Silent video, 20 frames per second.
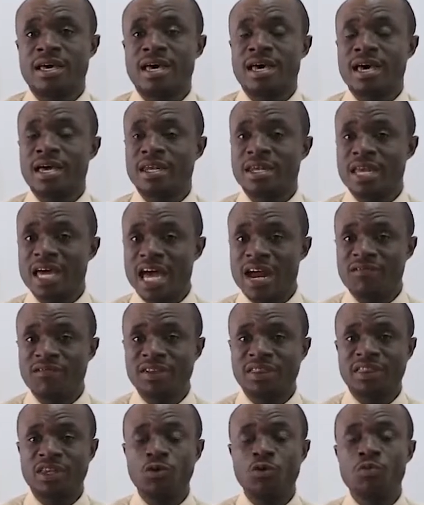And
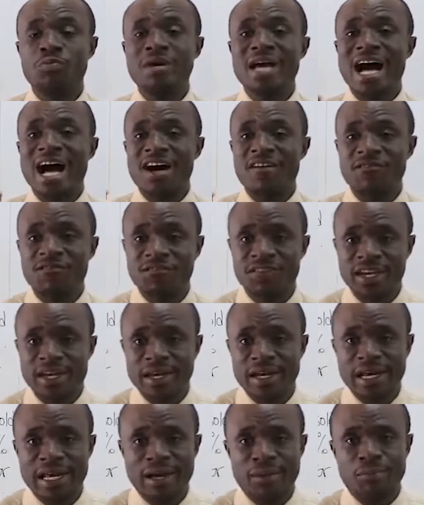everything will be
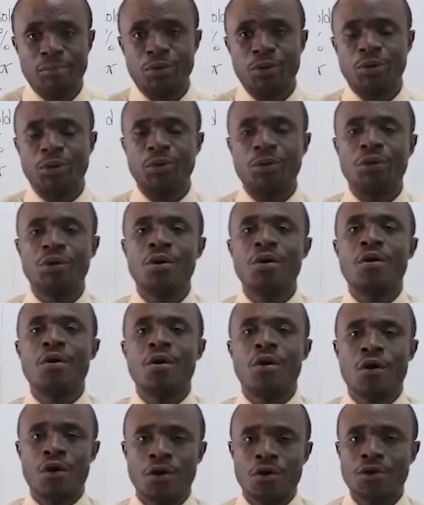available
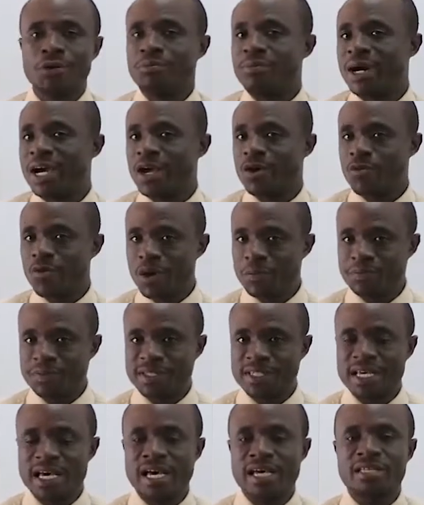on my
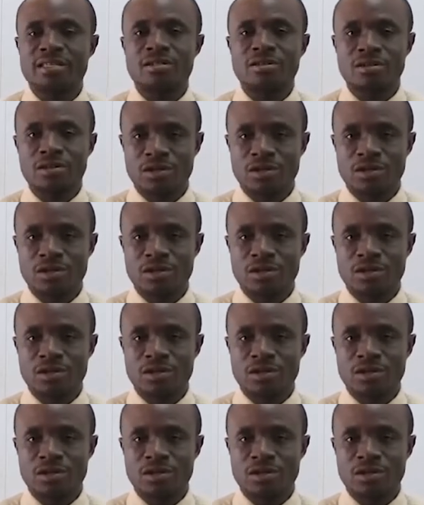website,